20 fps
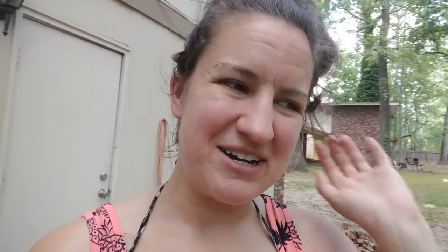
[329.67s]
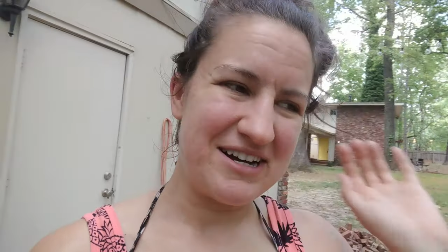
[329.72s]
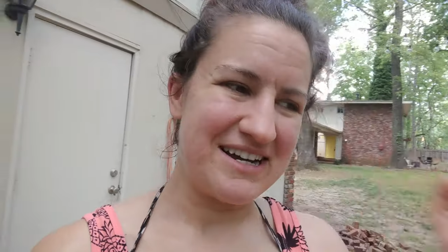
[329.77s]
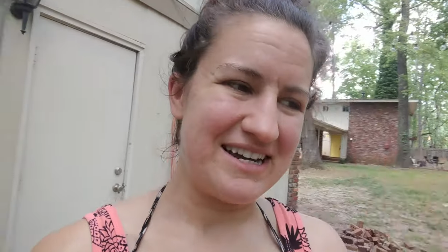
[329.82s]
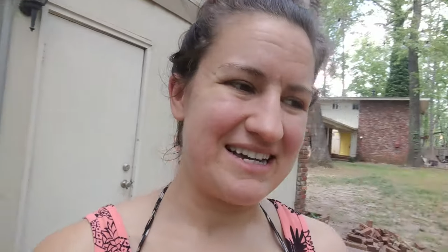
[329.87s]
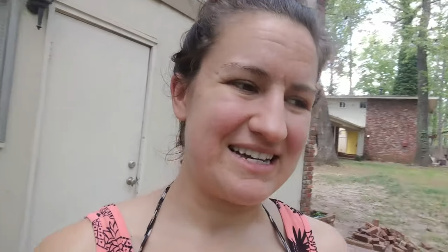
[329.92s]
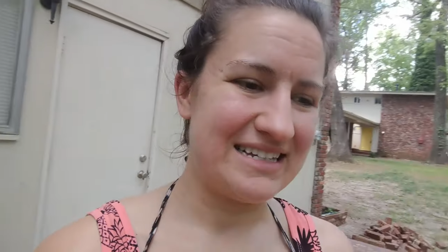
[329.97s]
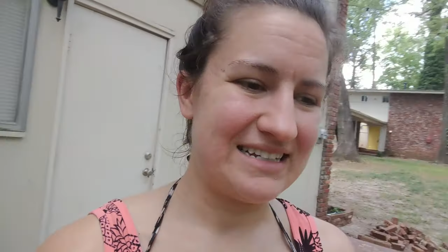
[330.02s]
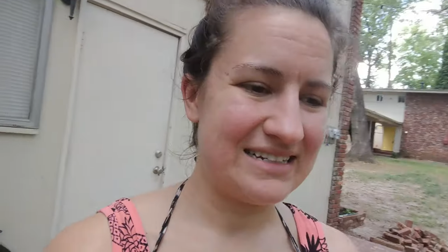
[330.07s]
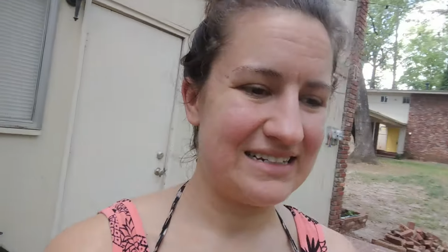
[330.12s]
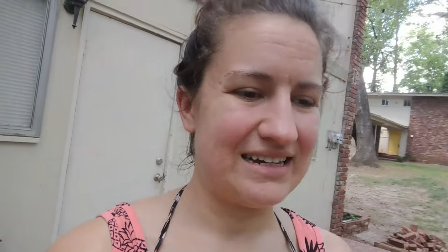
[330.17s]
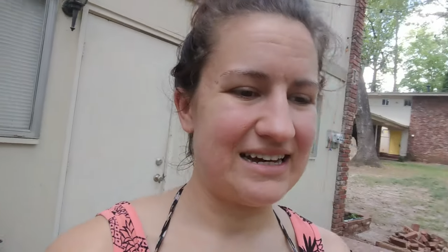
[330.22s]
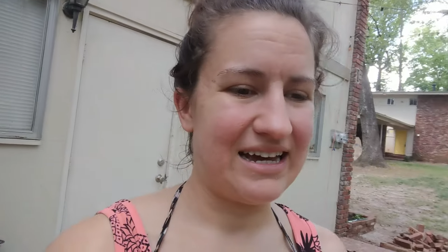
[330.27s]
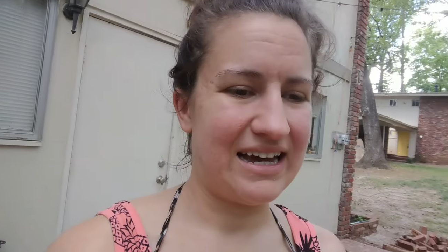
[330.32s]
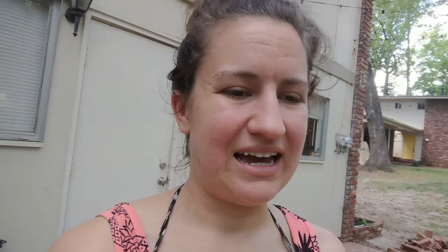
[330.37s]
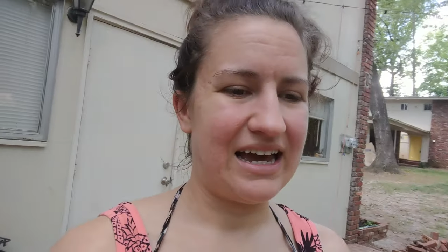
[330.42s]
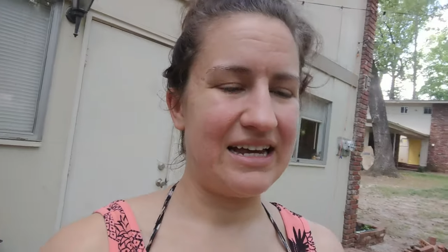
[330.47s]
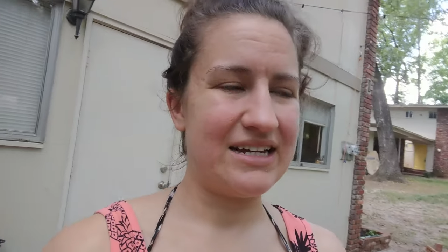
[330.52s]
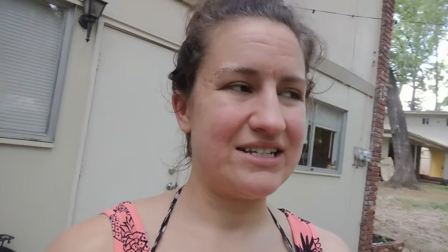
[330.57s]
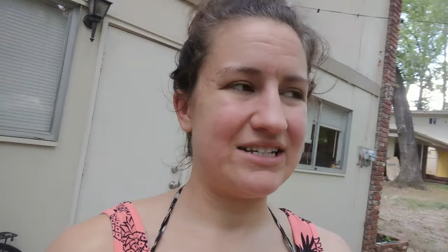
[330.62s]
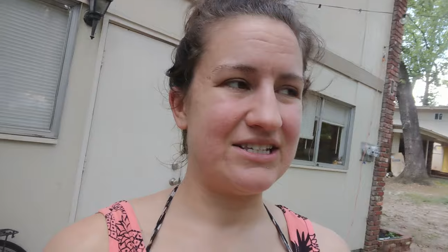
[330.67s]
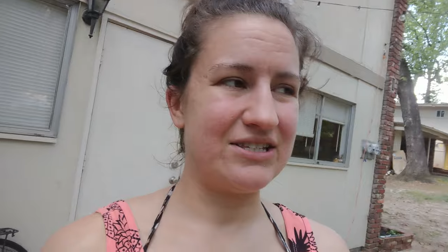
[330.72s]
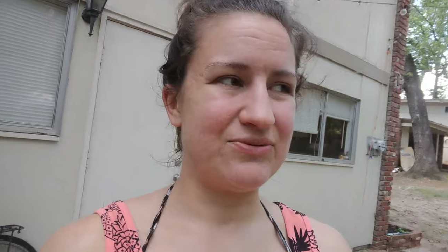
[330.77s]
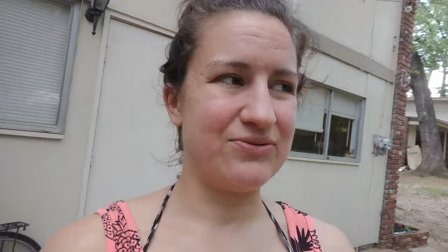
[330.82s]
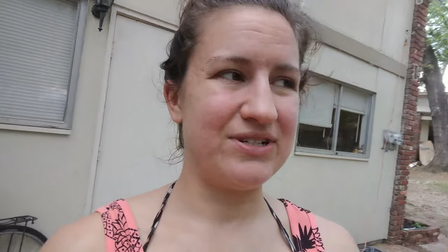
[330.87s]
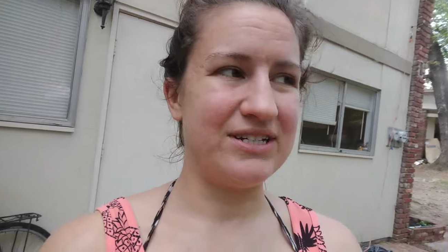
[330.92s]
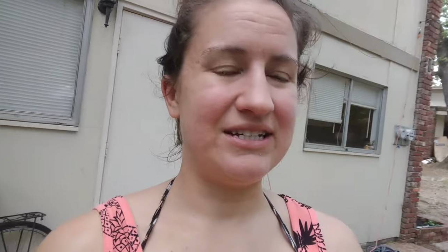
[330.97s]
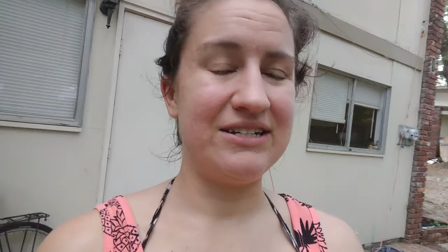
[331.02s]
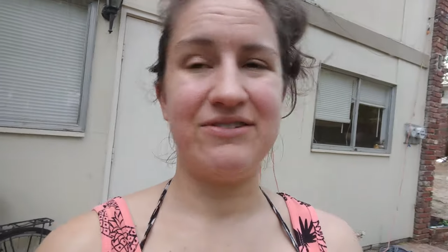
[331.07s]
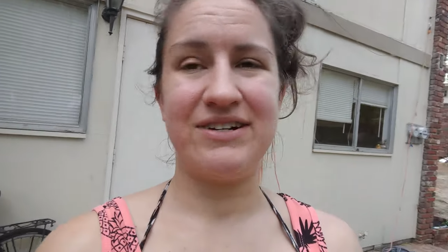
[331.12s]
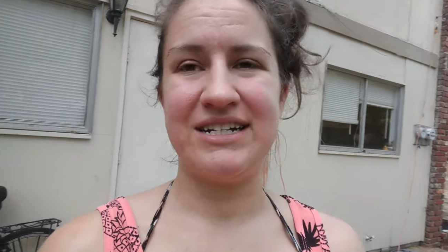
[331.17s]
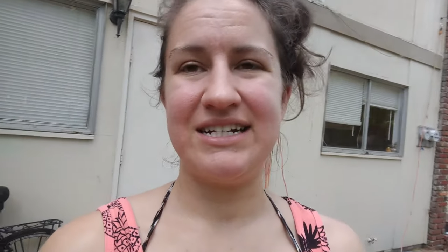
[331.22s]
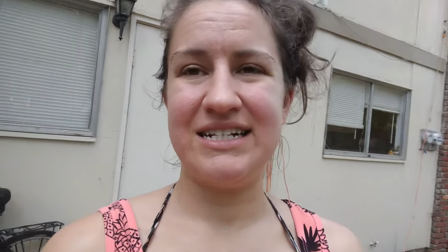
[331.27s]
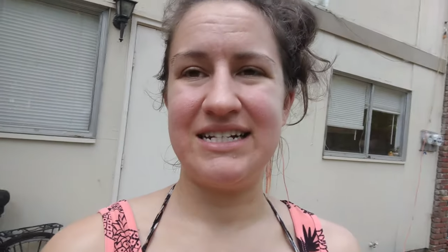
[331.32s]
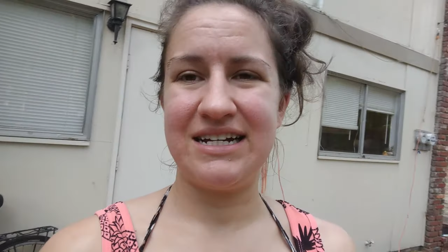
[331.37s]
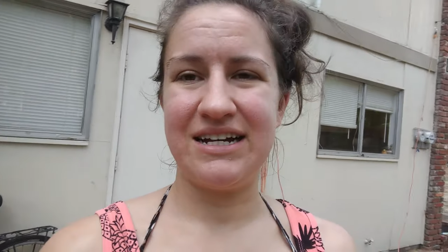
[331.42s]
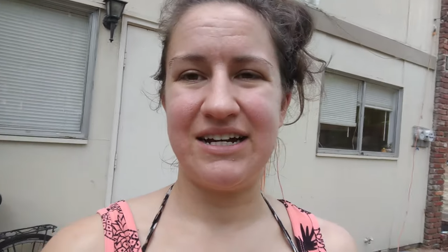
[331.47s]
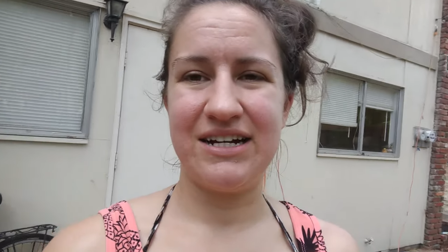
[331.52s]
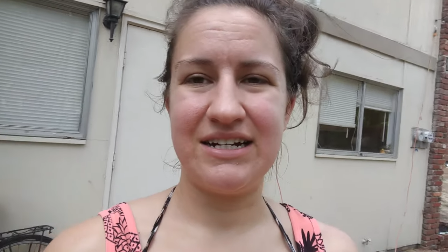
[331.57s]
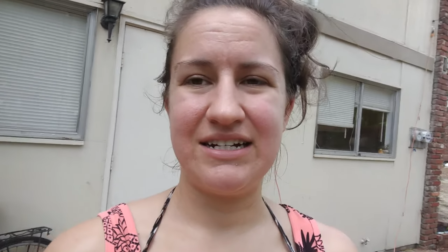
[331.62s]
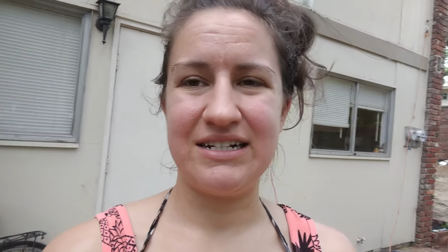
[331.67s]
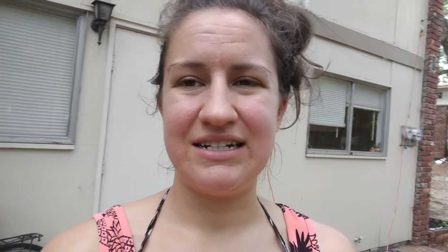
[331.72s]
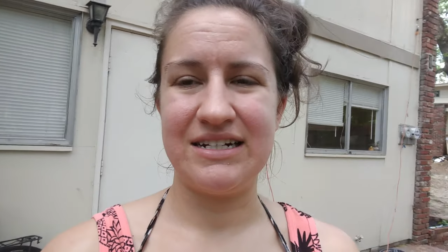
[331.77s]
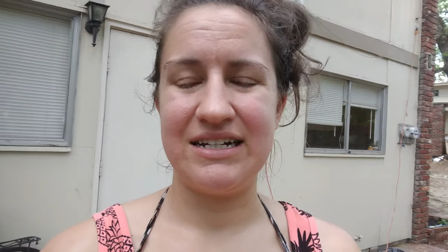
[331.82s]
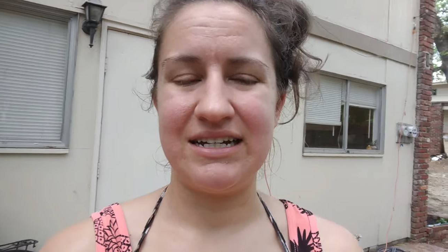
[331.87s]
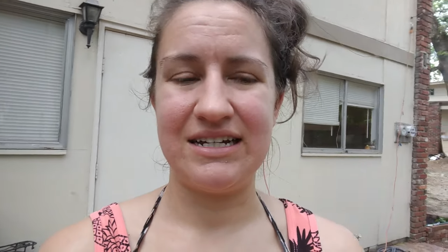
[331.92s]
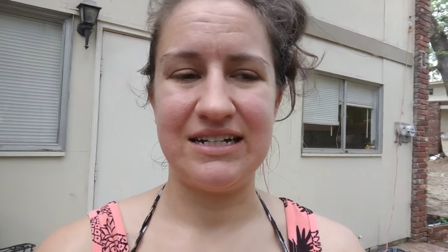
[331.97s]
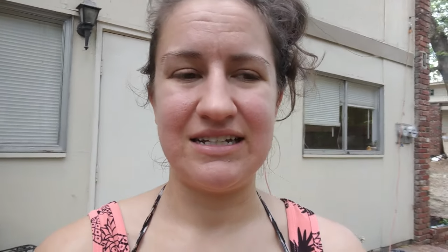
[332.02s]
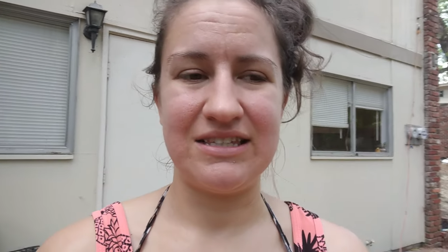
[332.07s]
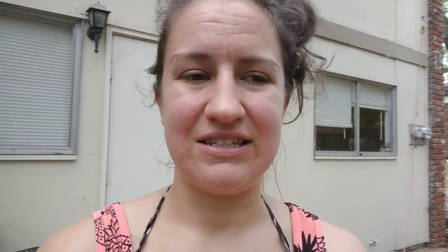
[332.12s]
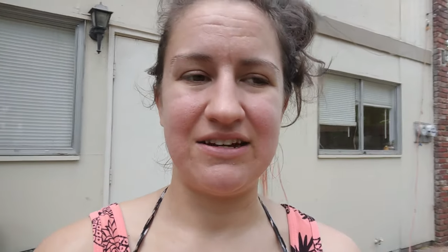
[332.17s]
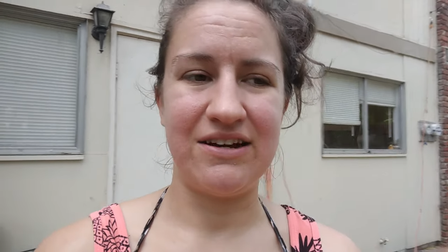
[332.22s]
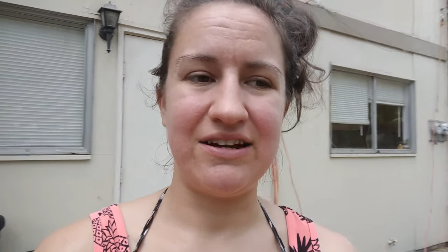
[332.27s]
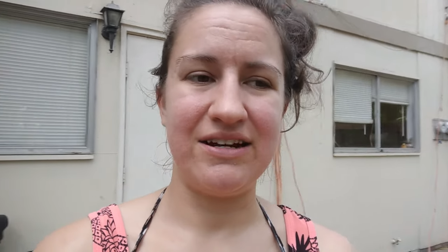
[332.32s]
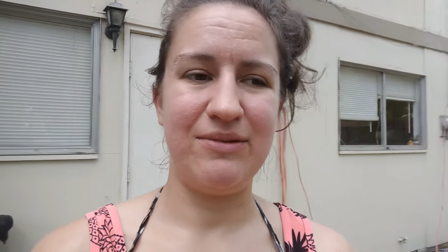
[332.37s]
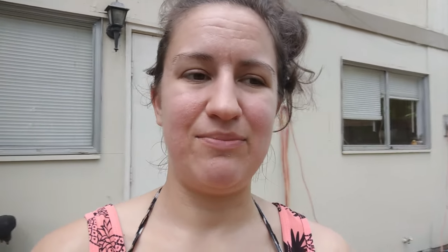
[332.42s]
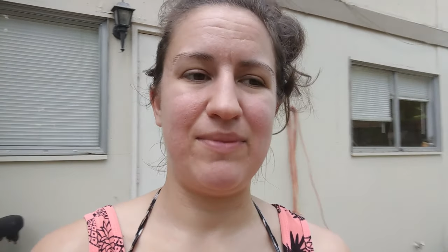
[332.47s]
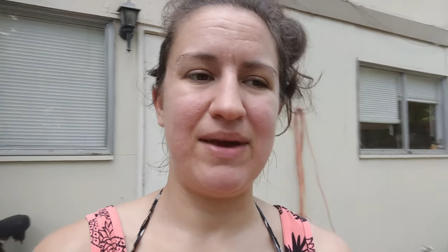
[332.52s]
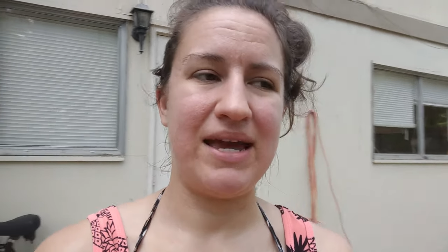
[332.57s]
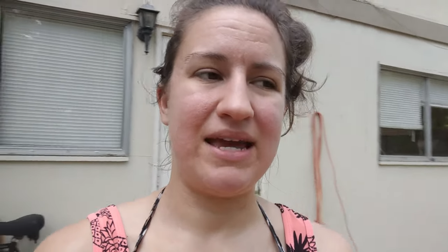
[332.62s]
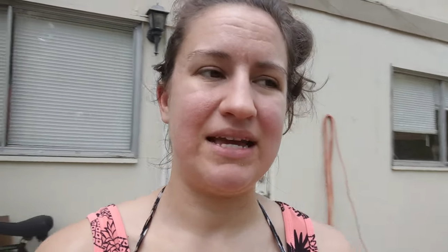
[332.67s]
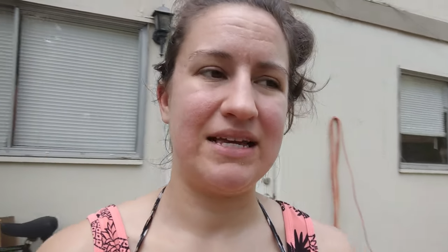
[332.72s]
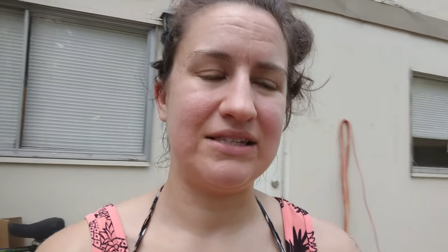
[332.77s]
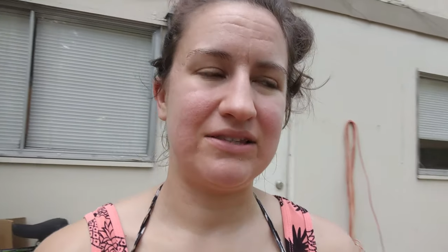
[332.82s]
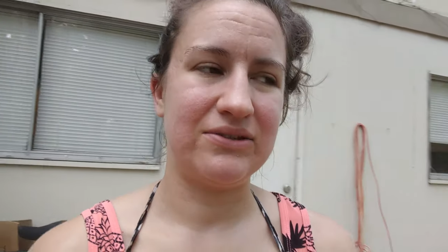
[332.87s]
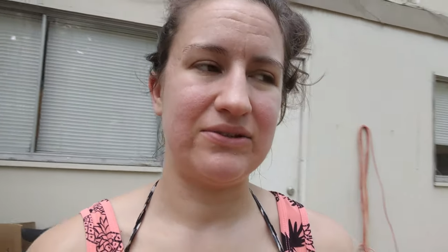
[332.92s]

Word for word: but I just really wanted to garden and it's already May,